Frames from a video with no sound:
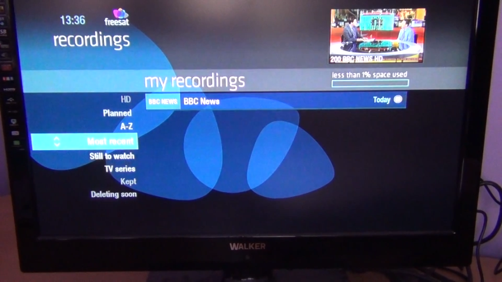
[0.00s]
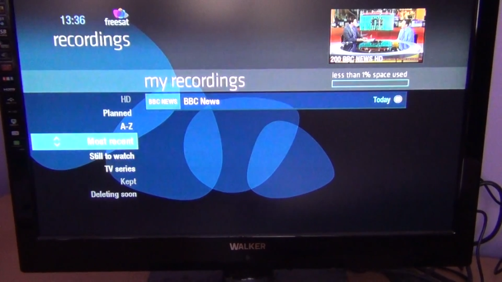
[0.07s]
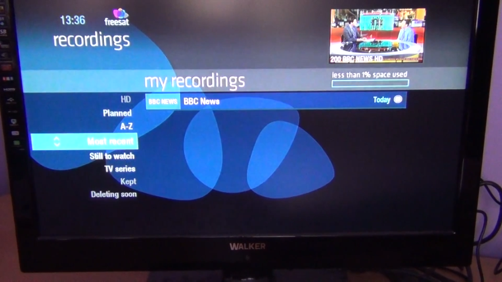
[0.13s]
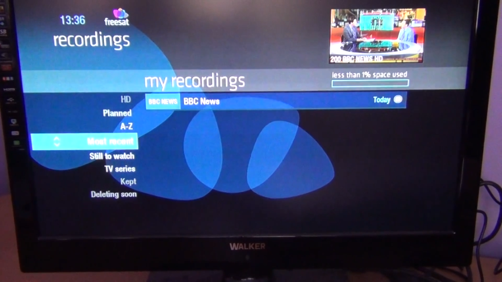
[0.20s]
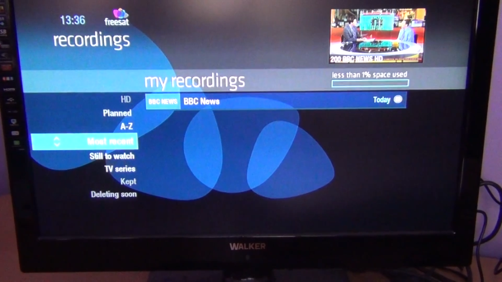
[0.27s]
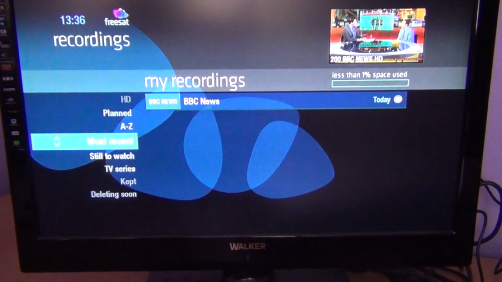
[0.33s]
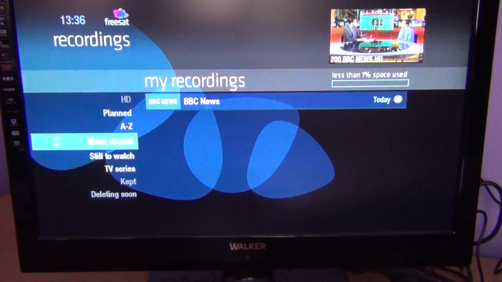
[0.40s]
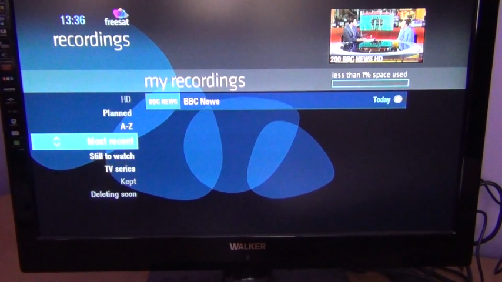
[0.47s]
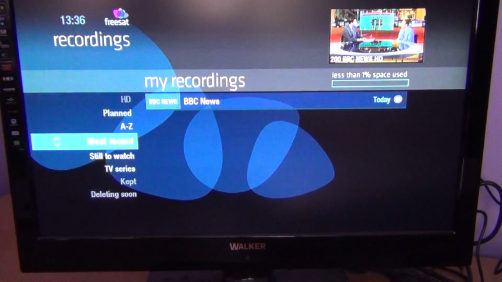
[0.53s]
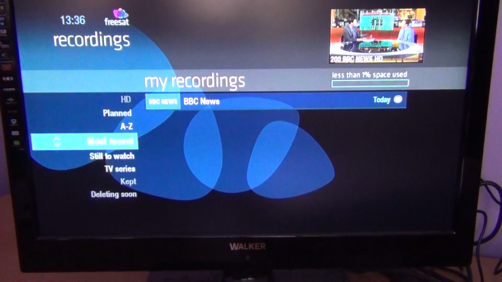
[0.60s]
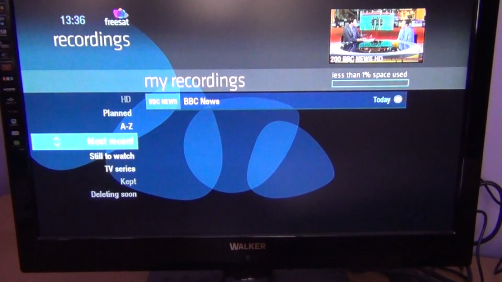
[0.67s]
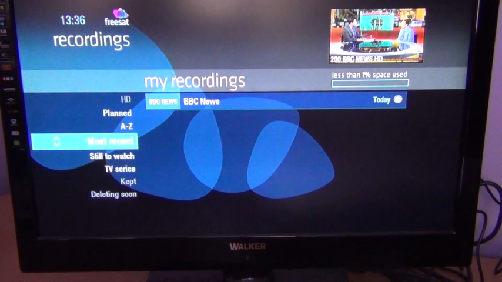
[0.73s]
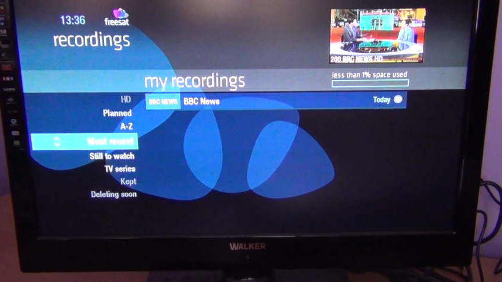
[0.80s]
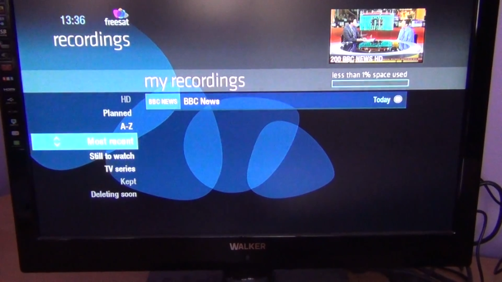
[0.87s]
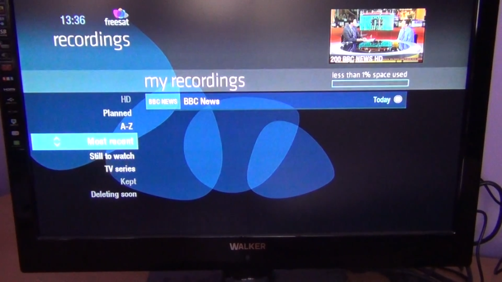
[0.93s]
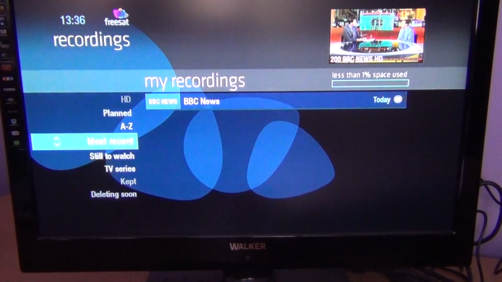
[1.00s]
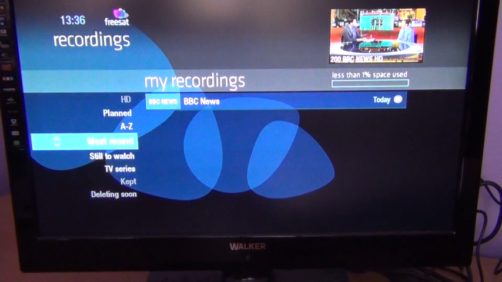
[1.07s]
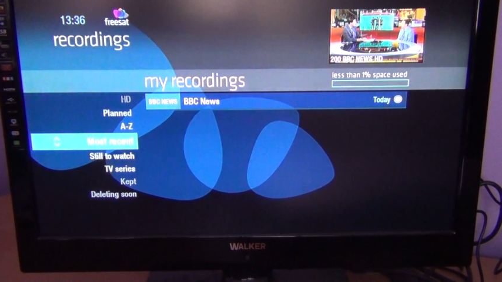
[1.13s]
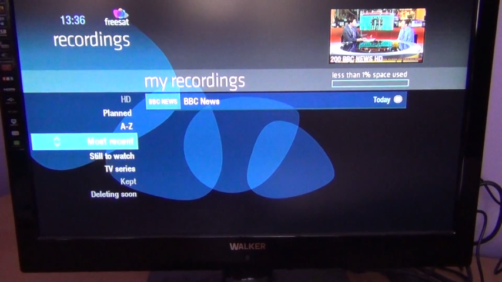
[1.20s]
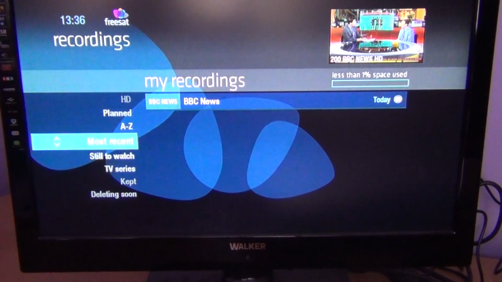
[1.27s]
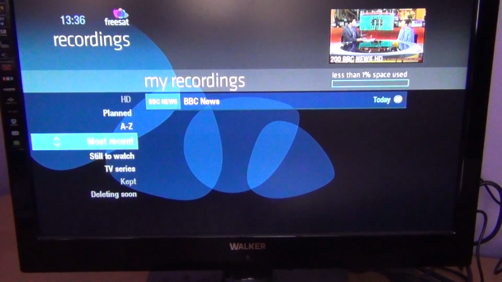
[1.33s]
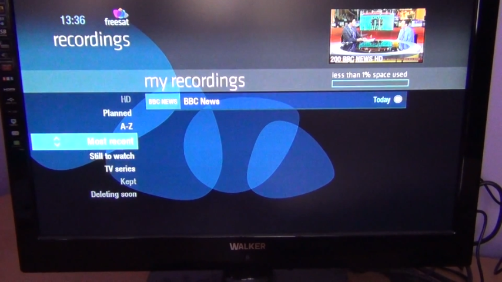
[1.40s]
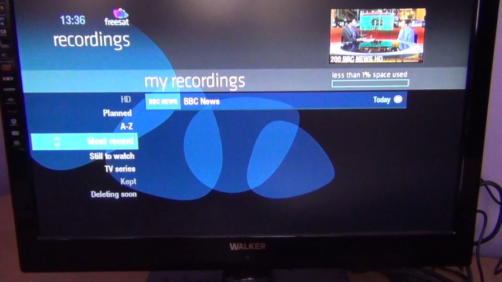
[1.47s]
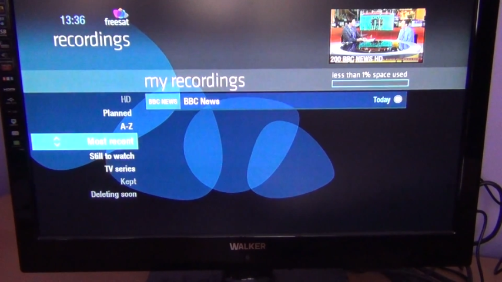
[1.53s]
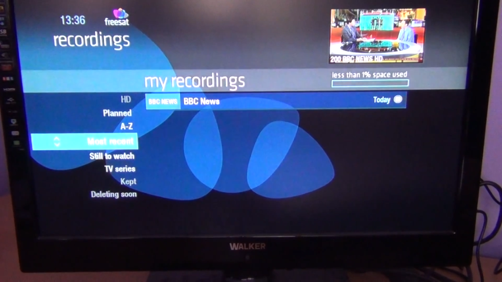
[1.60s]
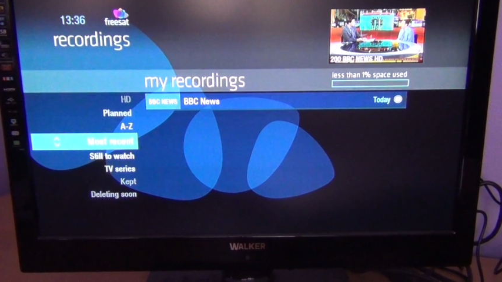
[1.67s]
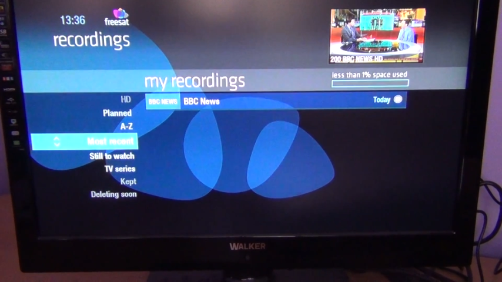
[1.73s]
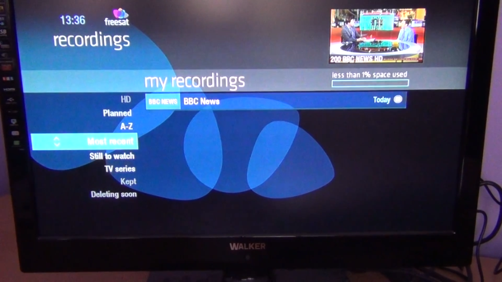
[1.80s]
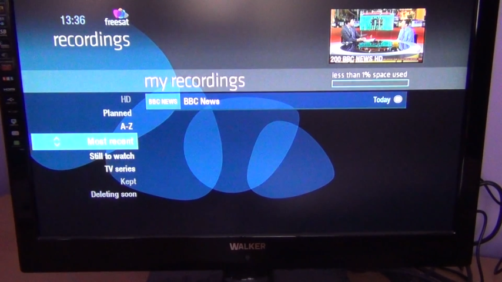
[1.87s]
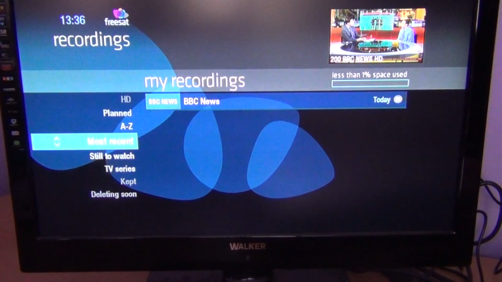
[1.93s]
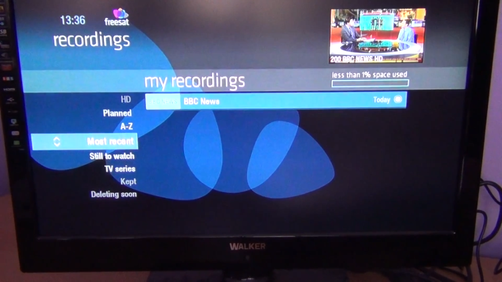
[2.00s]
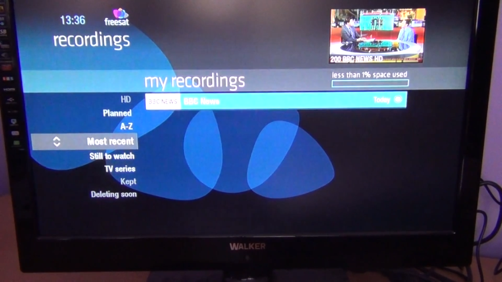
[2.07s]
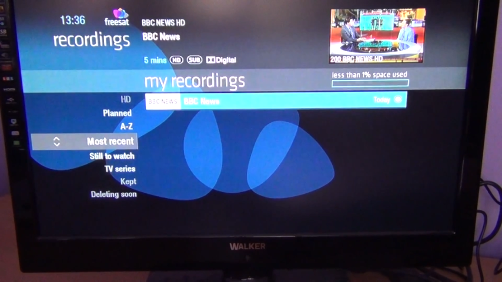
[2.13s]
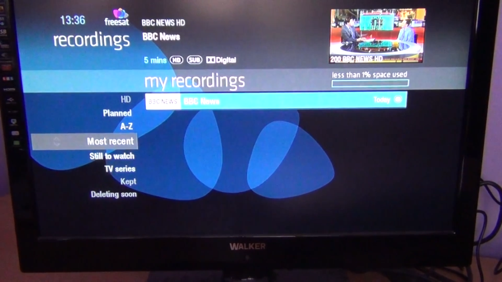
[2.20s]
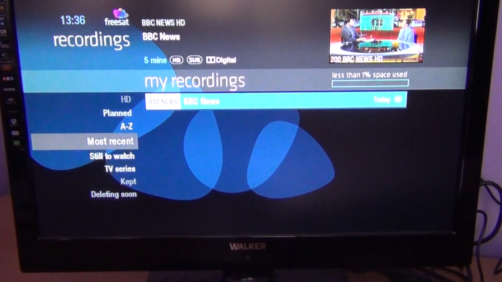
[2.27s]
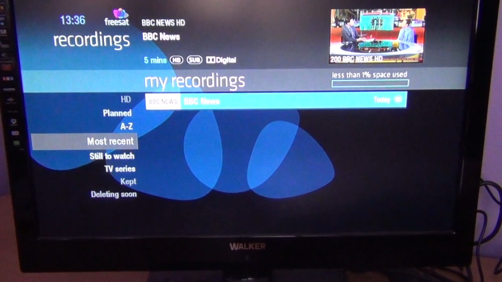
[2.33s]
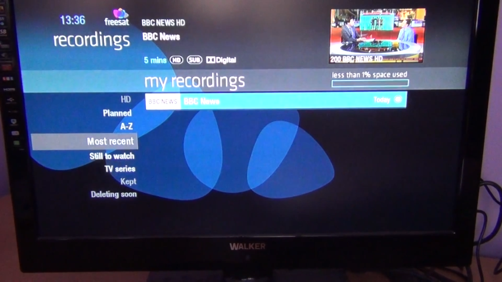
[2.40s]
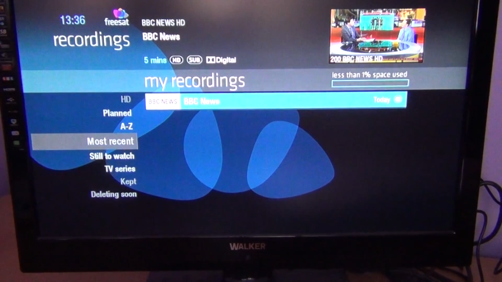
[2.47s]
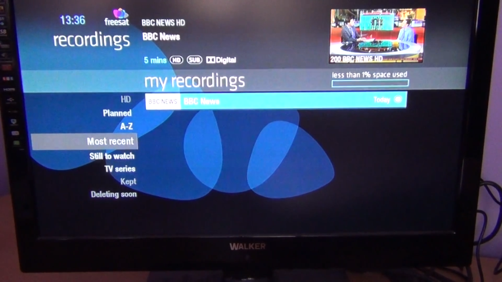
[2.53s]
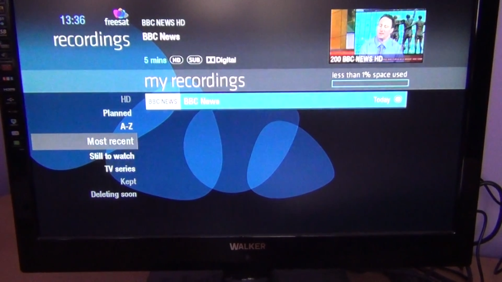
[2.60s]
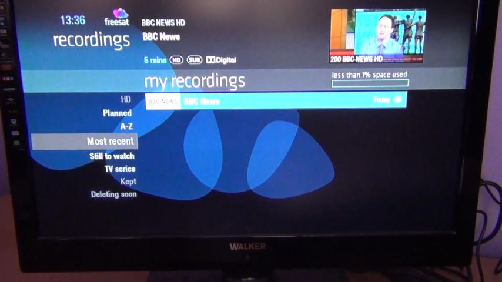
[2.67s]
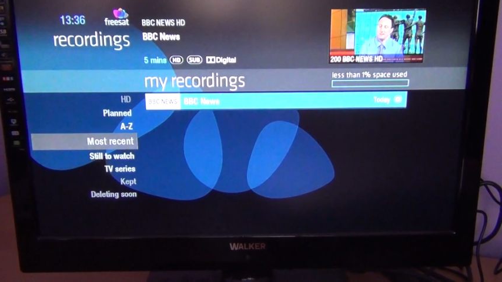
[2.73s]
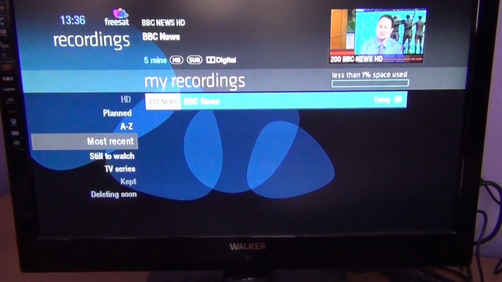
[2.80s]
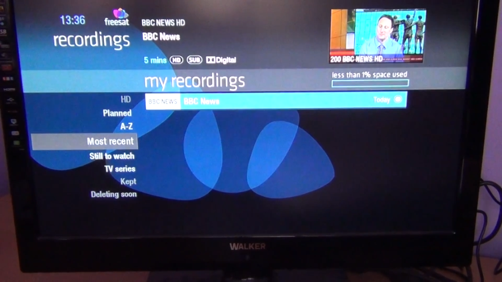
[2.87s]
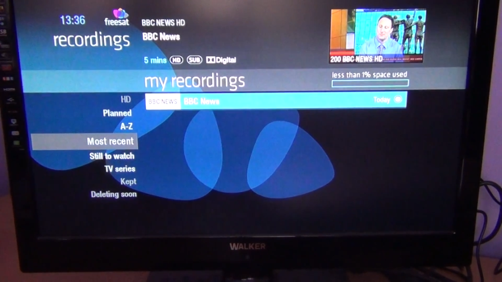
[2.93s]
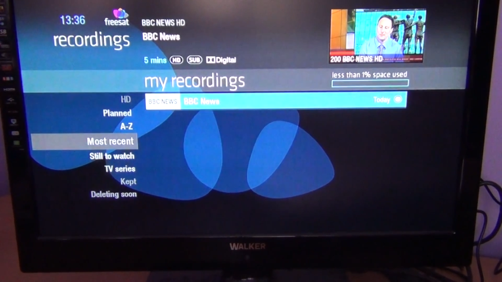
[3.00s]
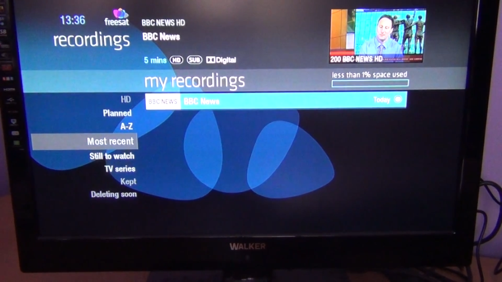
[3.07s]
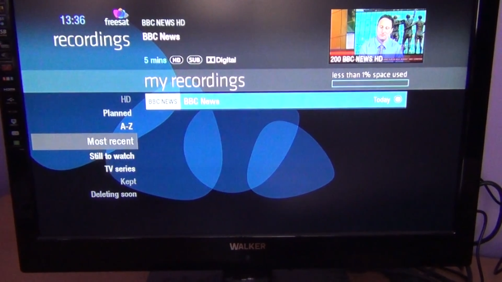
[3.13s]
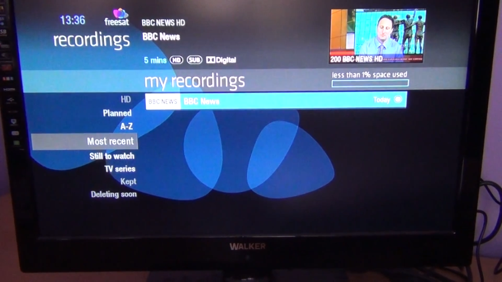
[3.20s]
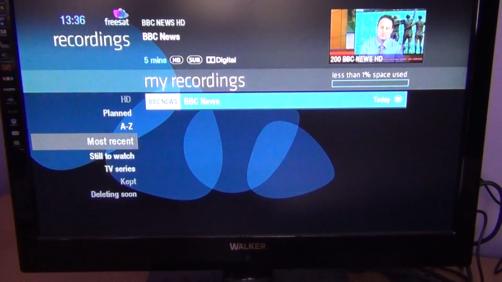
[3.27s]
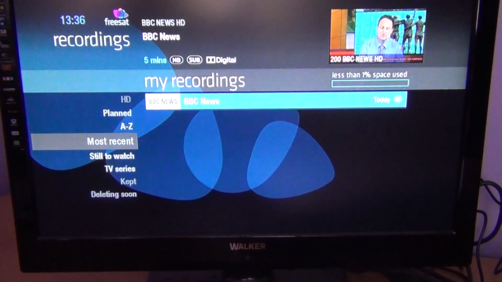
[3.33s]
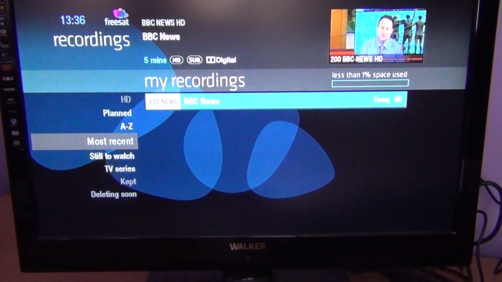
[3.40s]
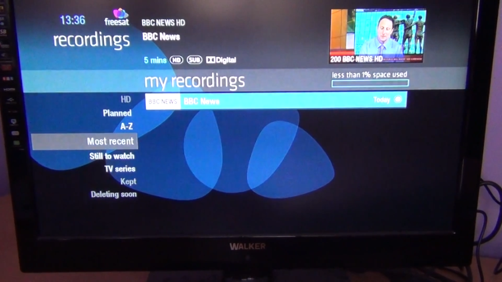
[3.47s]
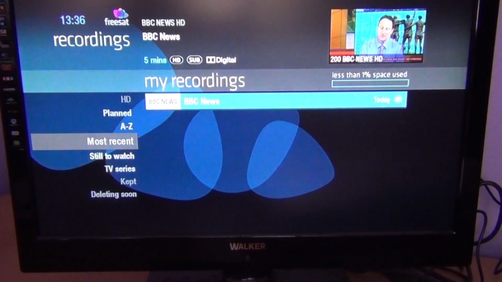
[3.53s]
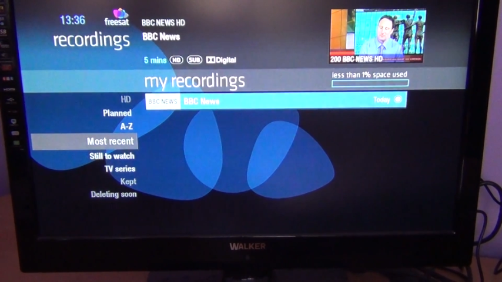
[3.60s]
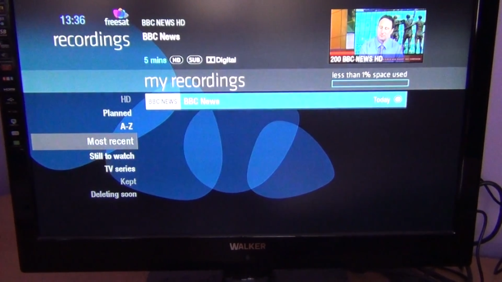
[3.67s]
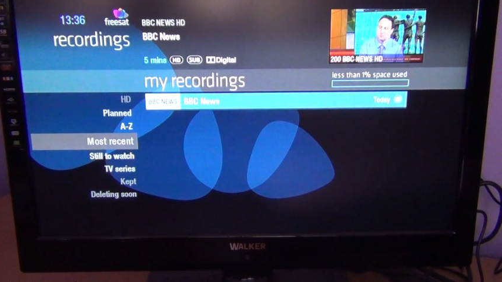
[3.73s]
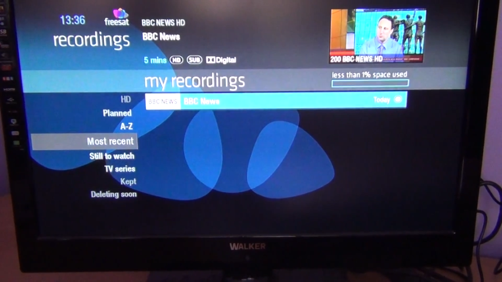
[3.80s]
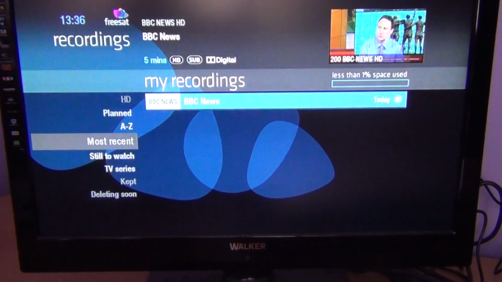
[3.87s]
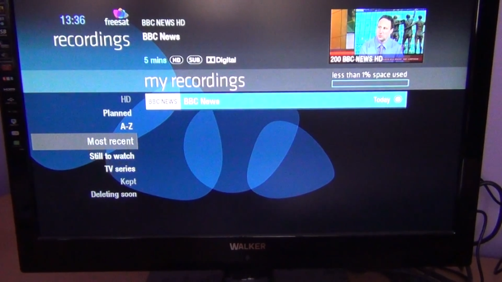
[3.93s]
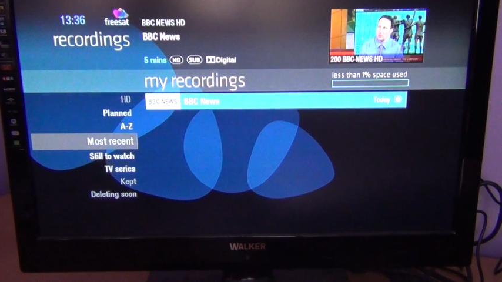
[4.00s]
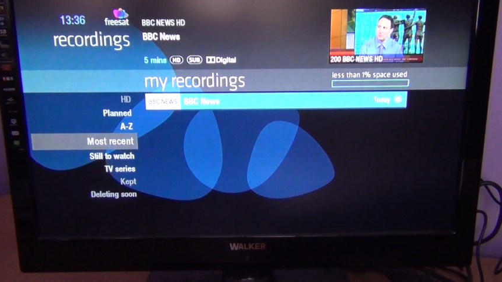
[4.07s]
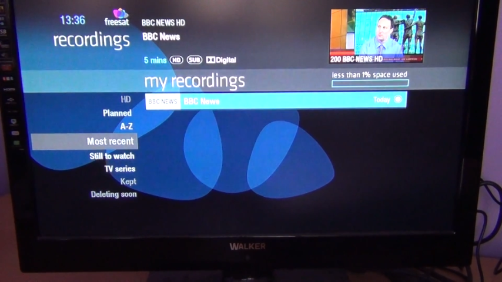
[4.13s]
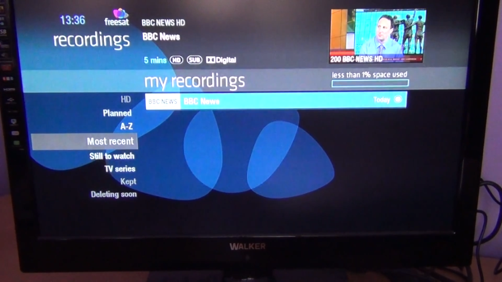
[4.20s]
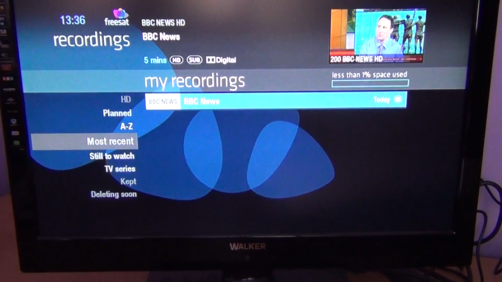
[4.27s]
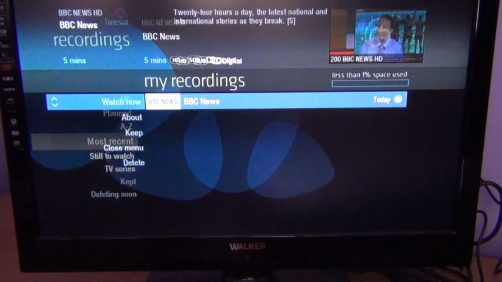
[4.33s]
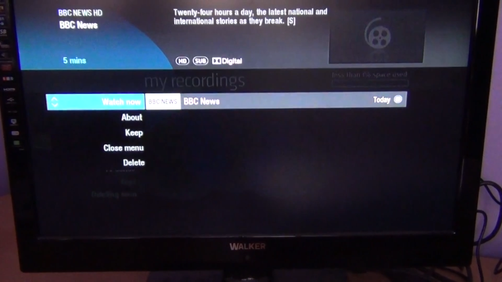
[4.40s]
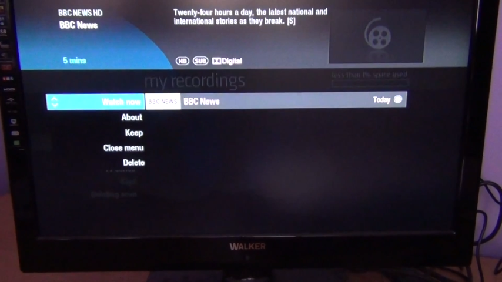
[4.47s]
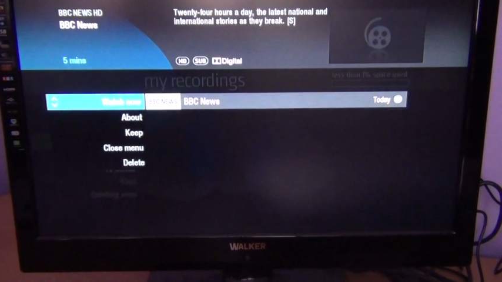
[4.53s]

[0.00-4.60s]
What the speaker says: No face is visible, so there are no lips to read.